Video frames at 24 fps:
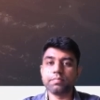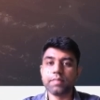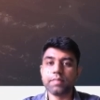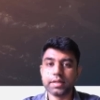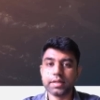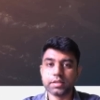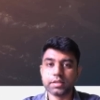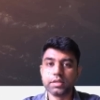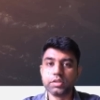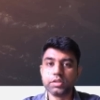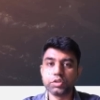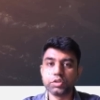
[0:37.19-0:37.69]

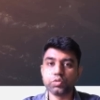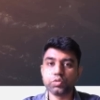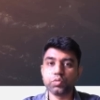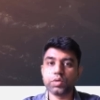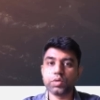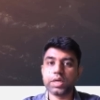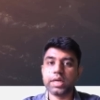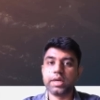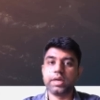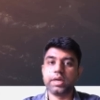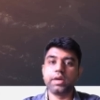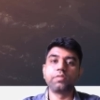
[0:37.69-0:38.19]
methods to
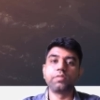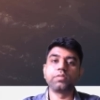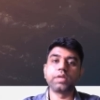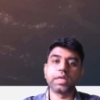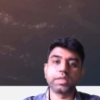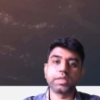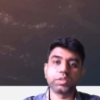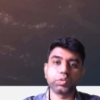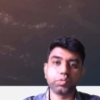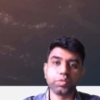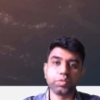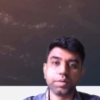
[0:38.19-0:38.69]
carry out
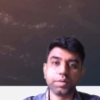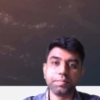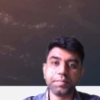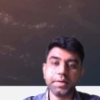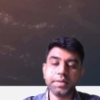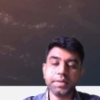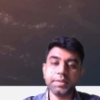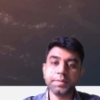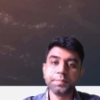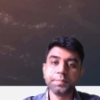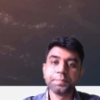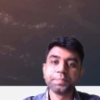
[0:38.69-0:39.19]

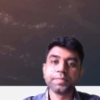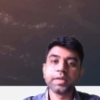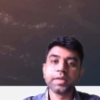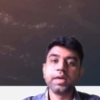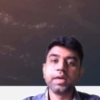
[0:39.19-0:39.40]
experiment,